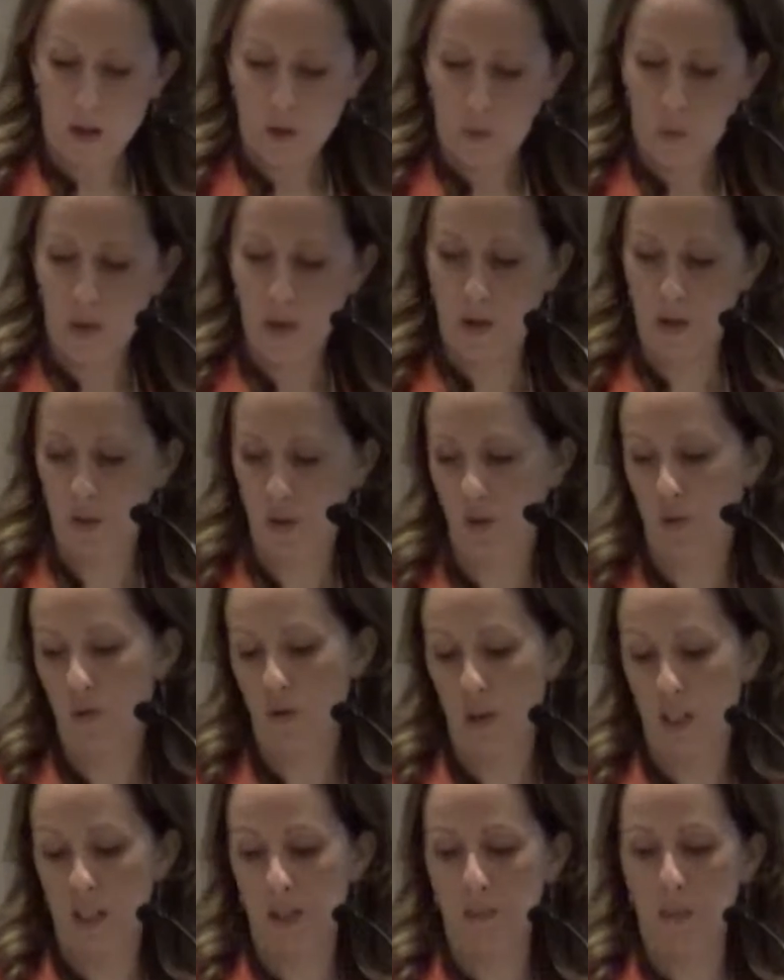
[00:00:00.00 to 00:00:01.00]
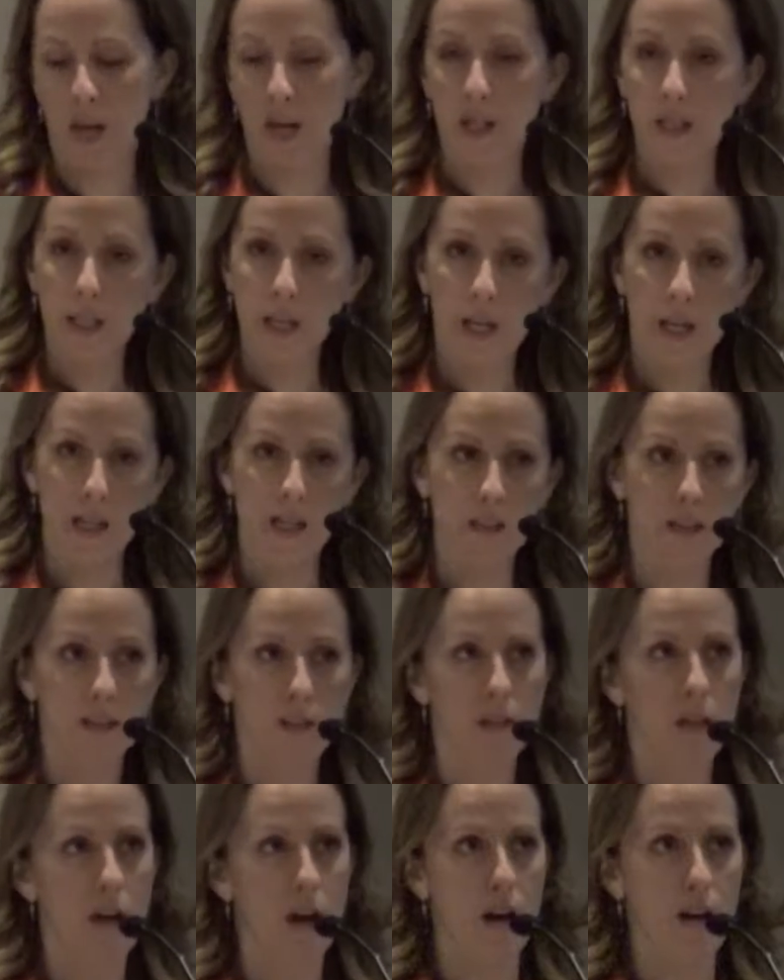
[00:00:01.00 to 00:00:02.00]
We also freeze
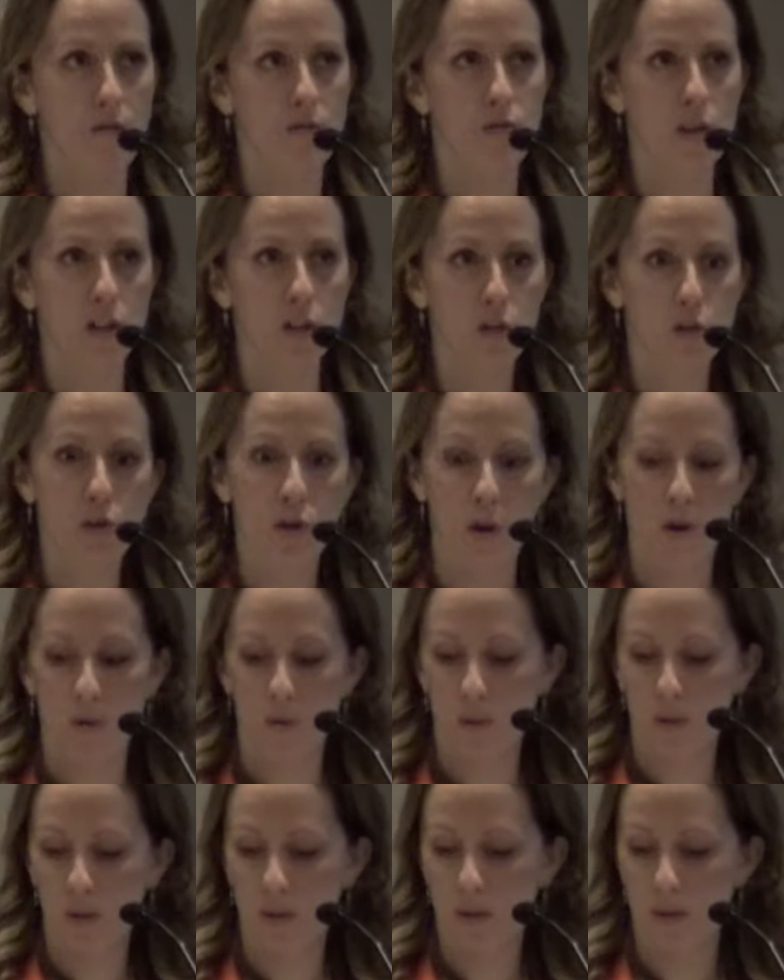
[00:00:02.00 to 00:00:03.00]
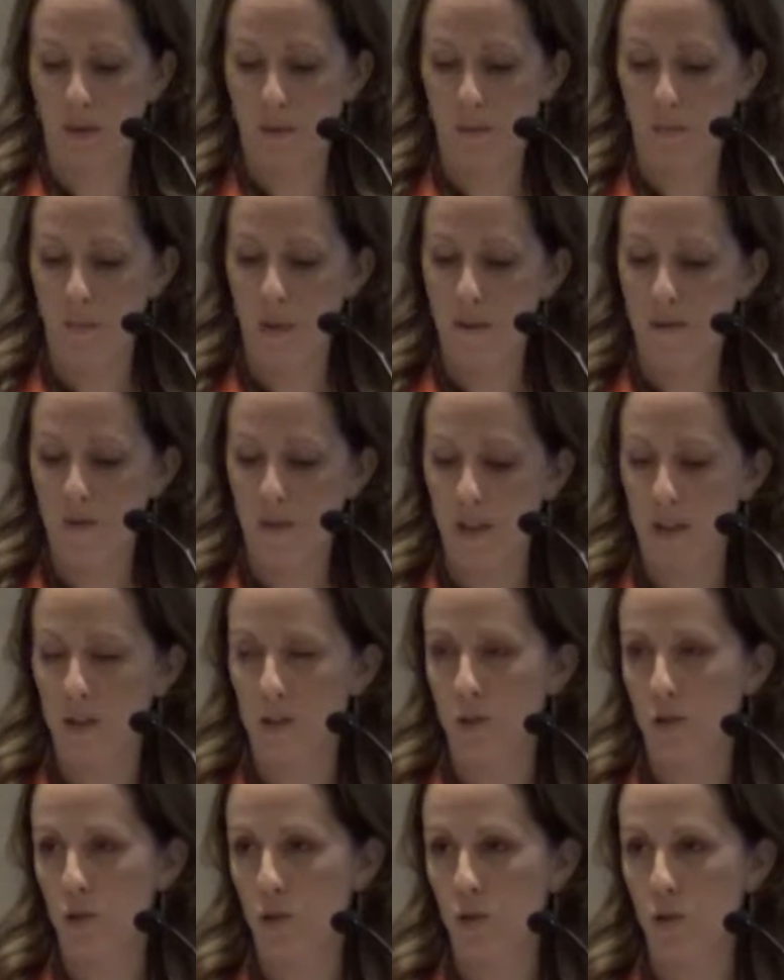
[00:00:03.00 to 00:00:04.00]
pancakes, French toast,
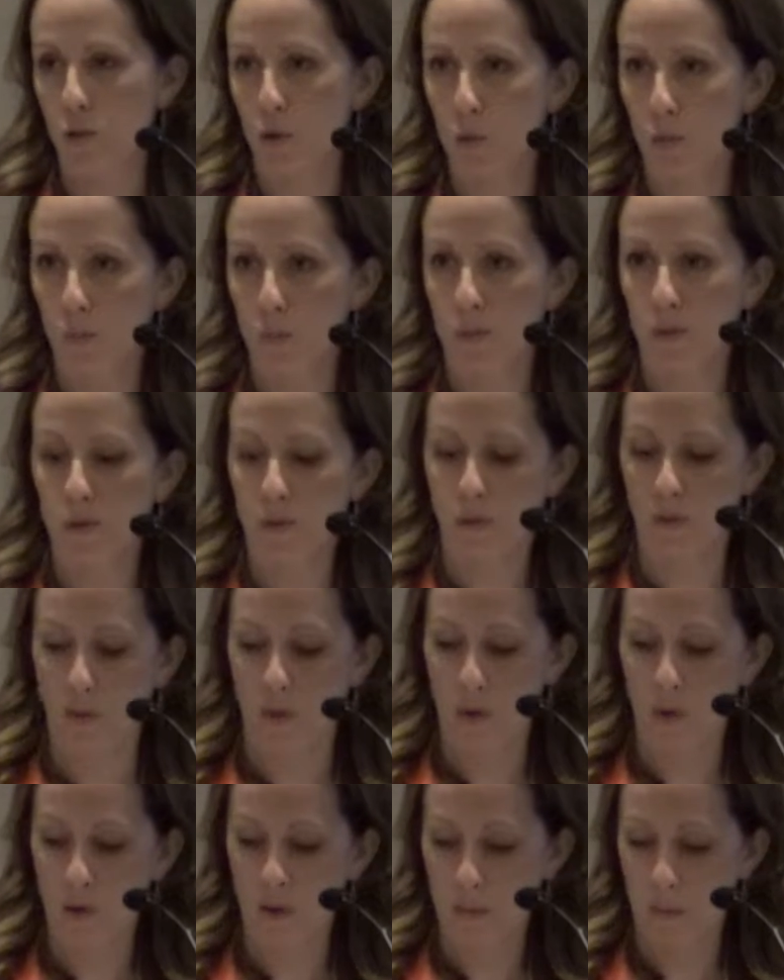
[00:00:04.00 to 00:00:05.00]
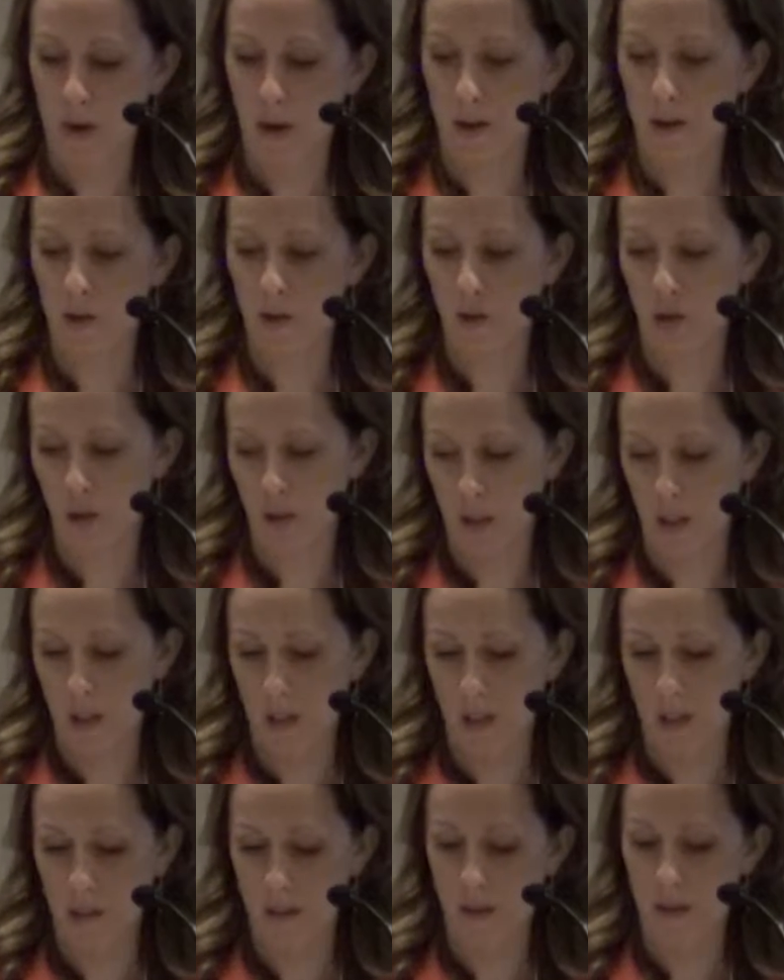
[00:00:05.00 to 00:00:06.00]
muffins, soups, granola bars,
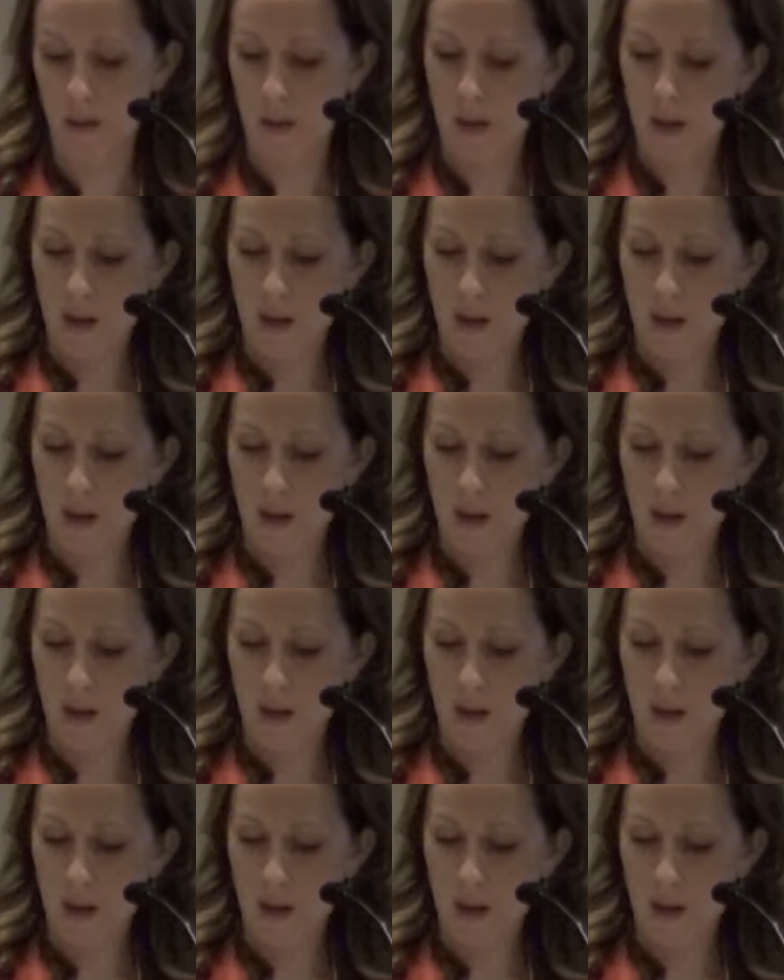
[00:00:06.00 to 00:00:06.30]
cookies,